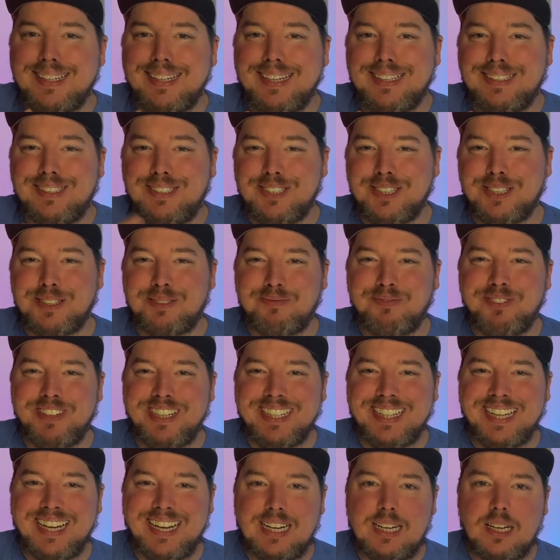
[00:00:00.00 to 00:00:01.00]
just be
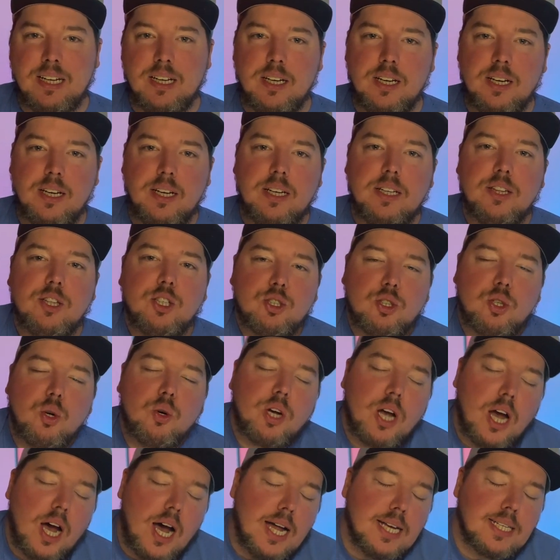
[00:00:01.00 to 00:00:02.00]
like, there's no
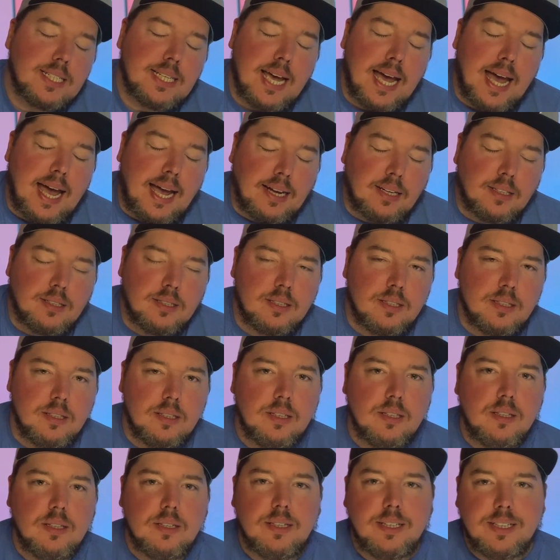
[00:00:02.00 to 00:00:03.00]
contact.
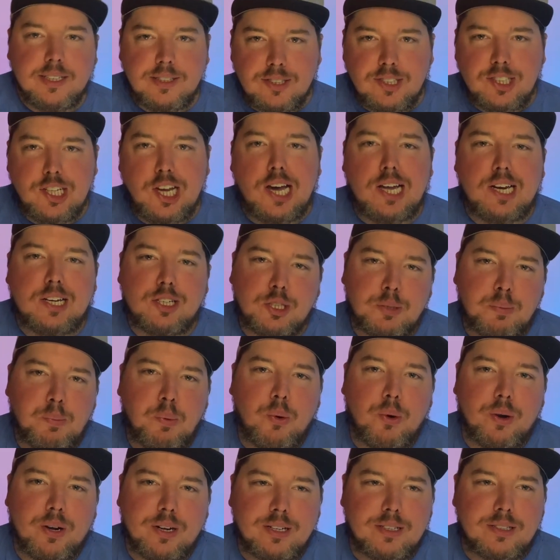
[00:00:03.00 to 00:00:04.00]
It's not a
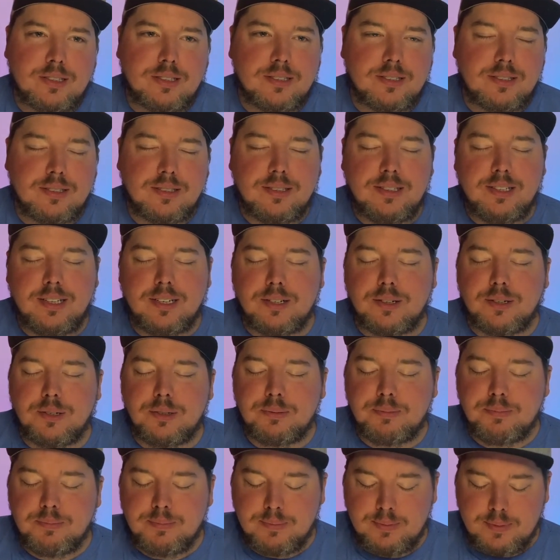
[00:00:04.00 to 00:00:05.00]
sport. It's
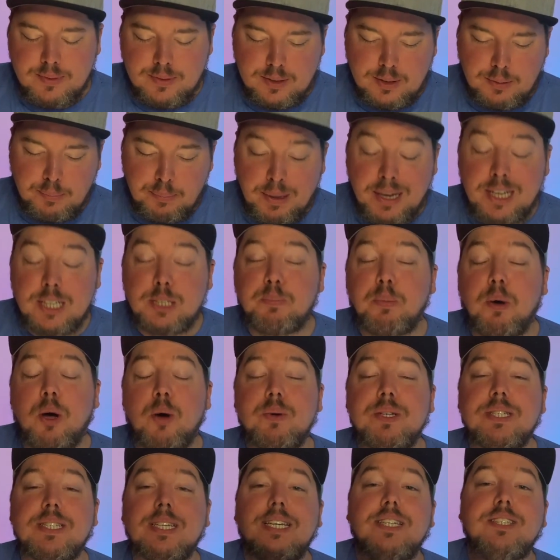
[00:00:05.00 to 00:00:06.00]
baseball
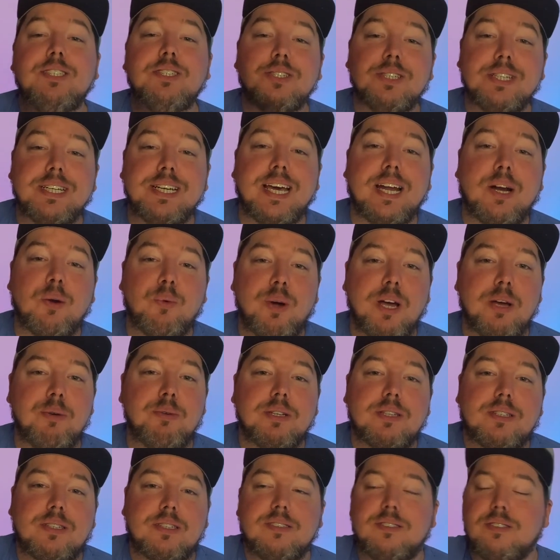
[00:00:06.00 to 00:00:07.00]
was easier to get away
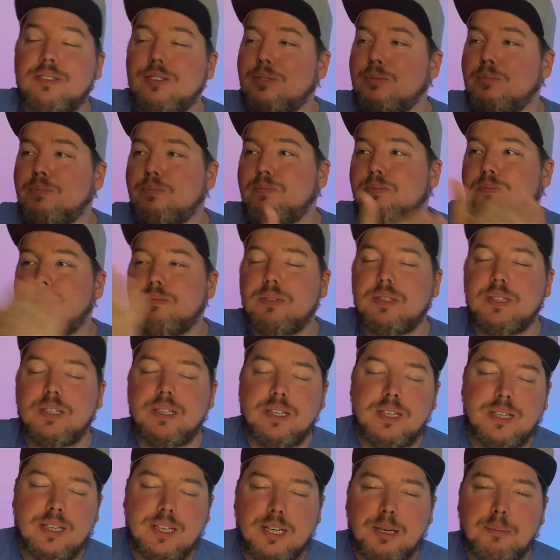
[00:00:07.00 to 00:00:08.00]
with because
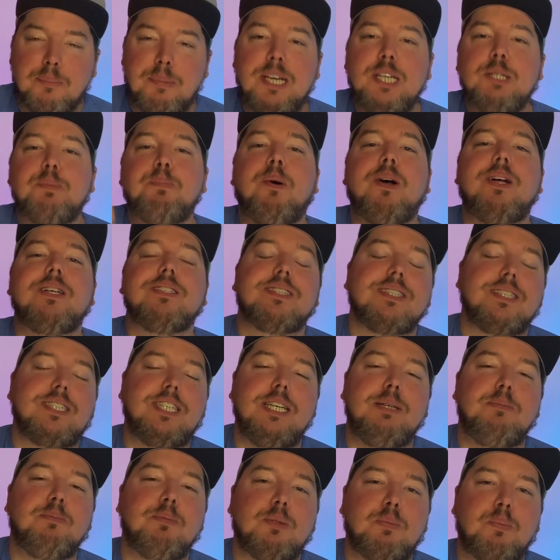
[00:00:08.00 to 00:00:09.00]
baseball is a
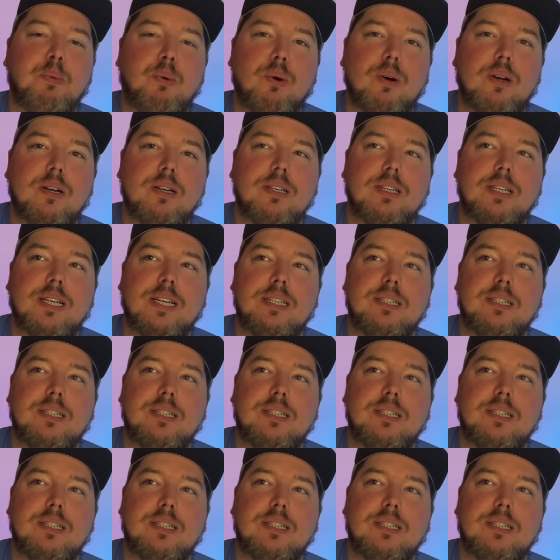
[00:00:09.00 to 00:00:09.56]
team sport